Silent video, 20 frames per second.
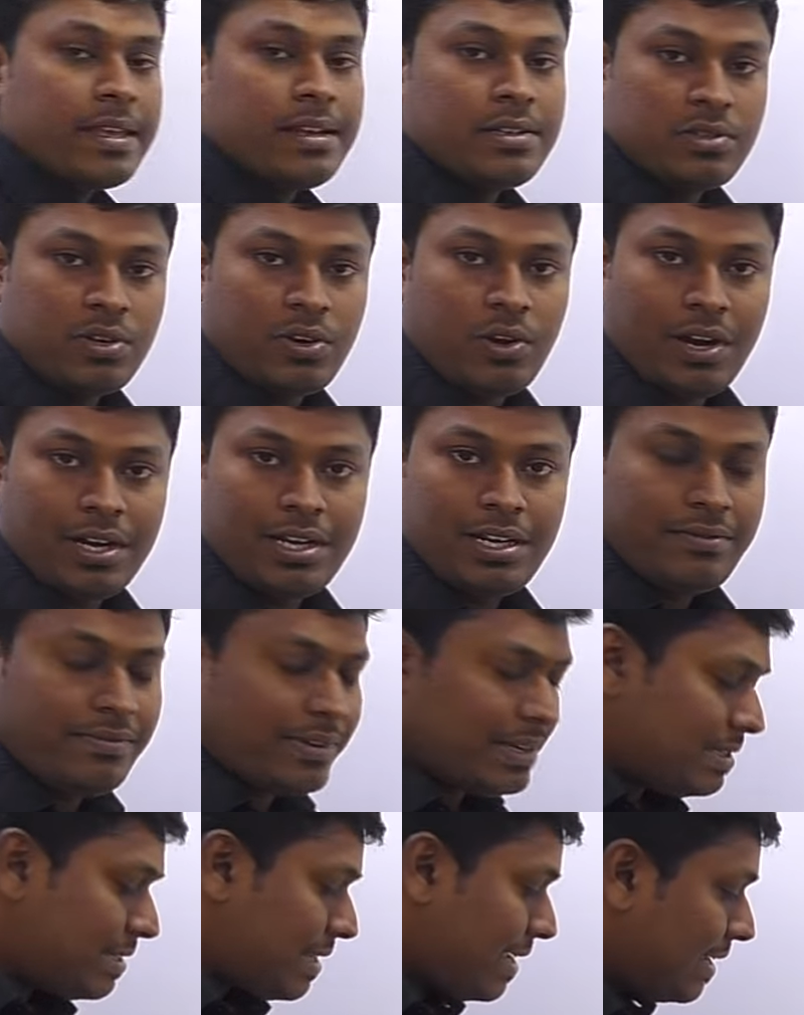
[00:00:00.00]
So got it,
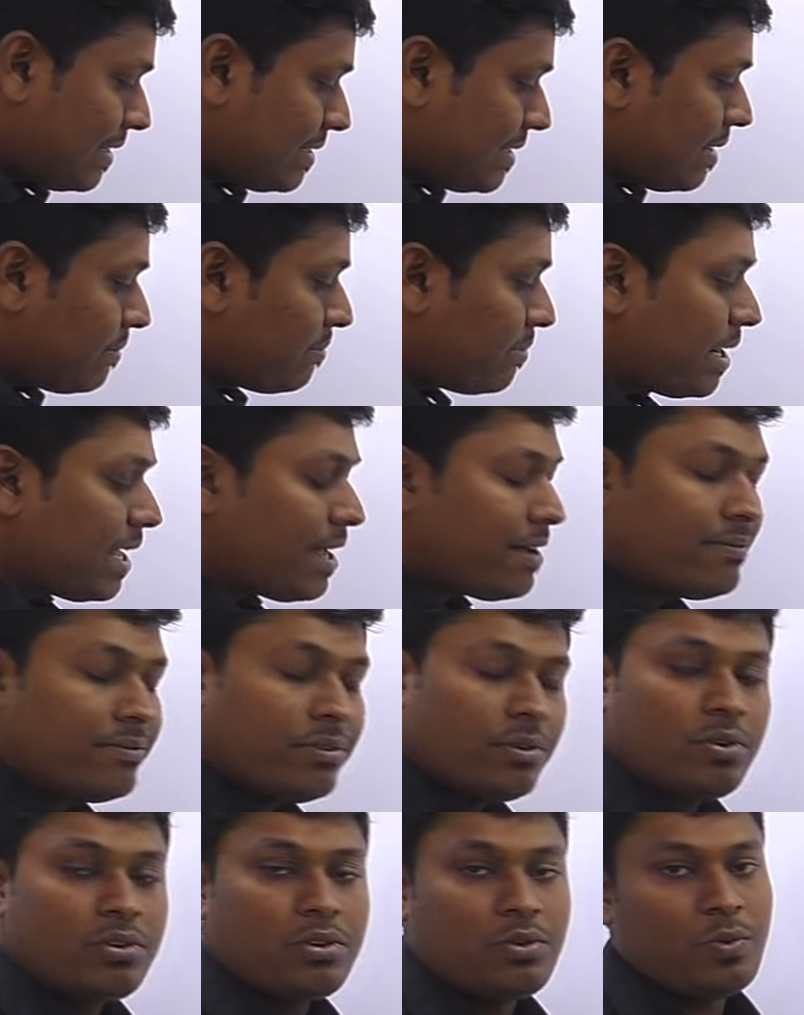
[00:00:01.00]
friends? Example, I have
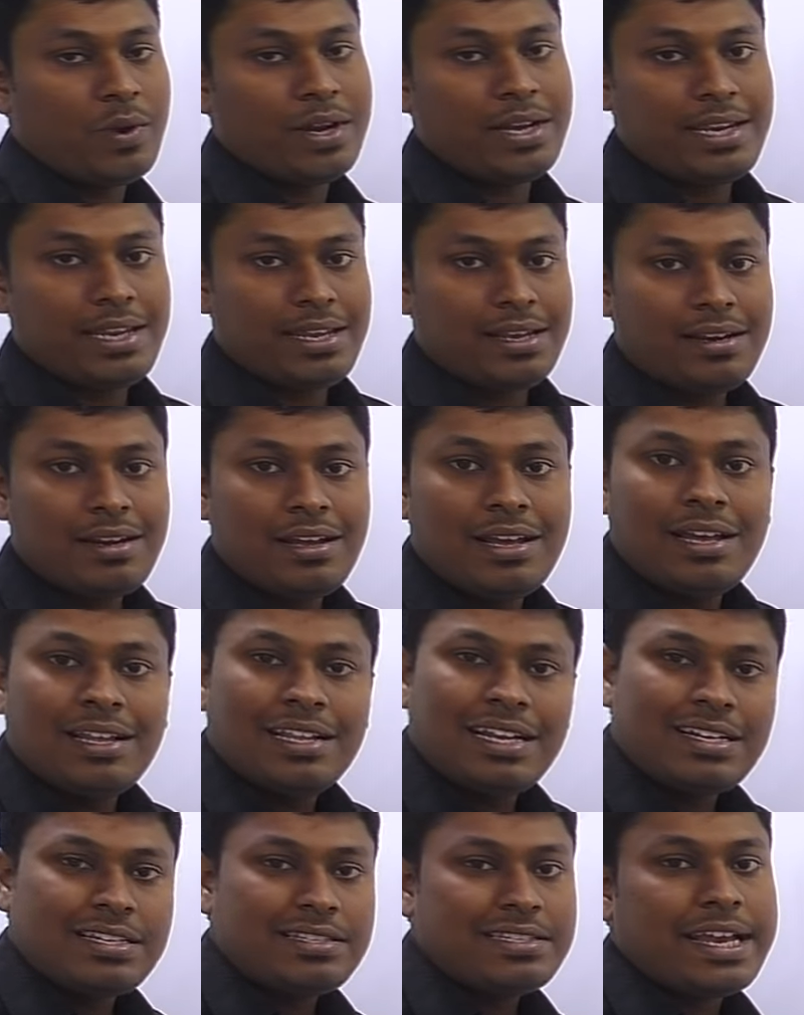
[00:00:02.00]
wrote 1 year,
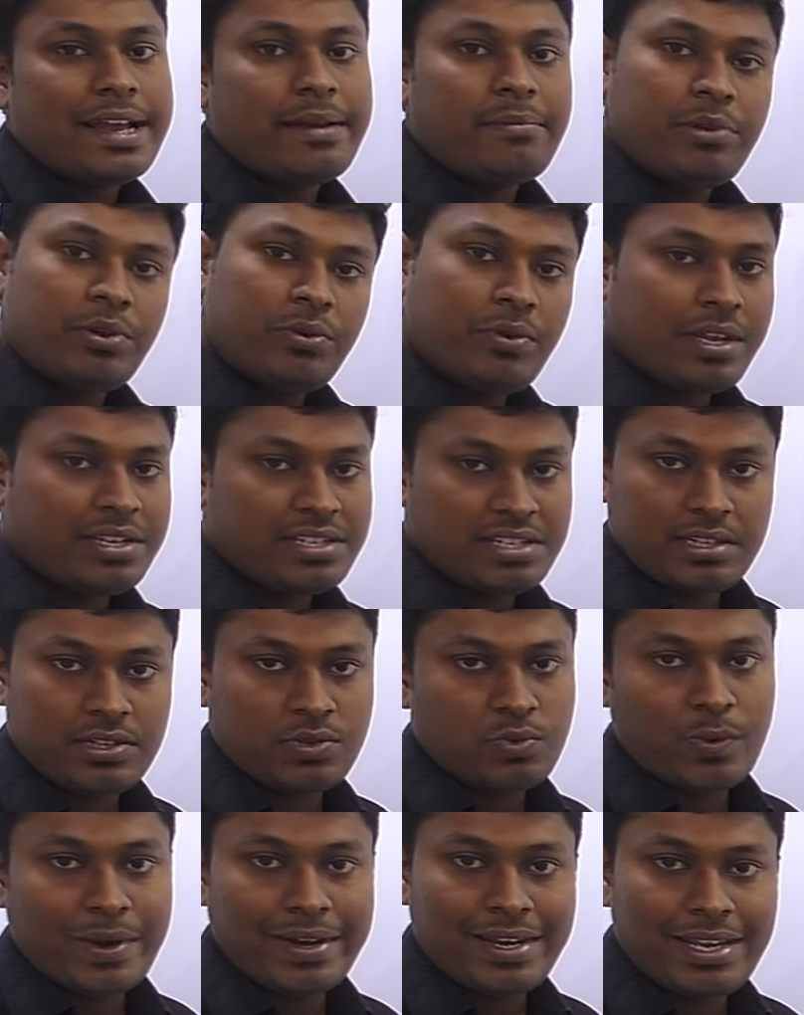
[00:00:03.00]
that is time duration
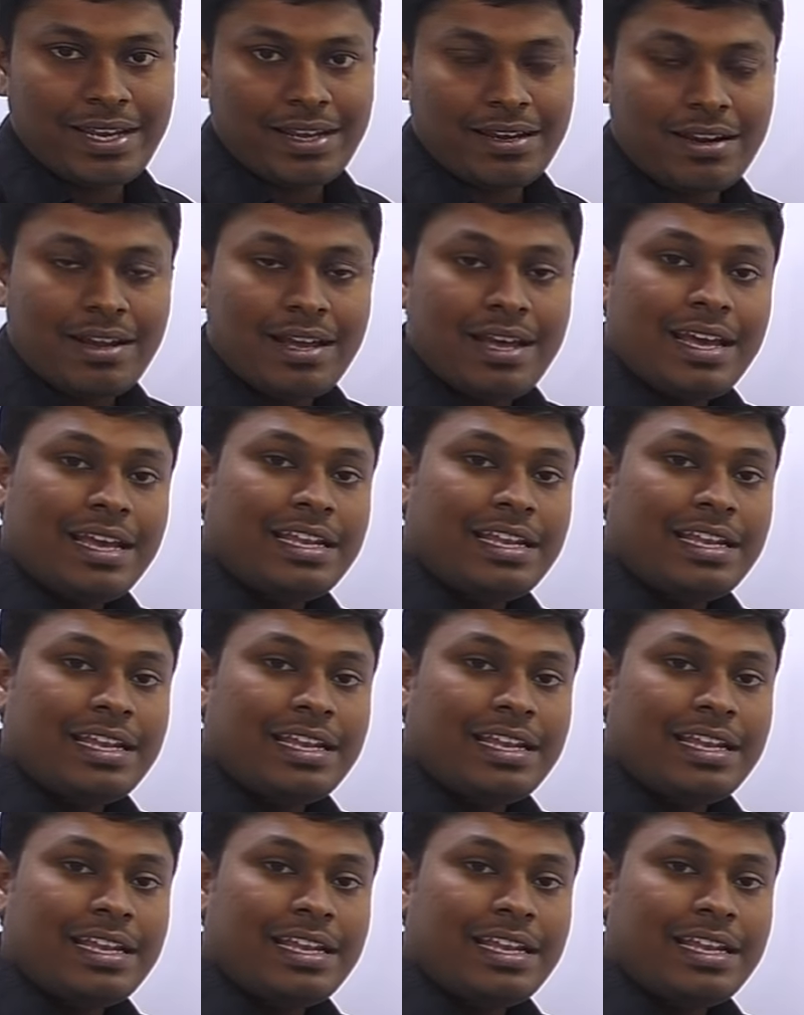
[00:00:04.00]
is 1 year.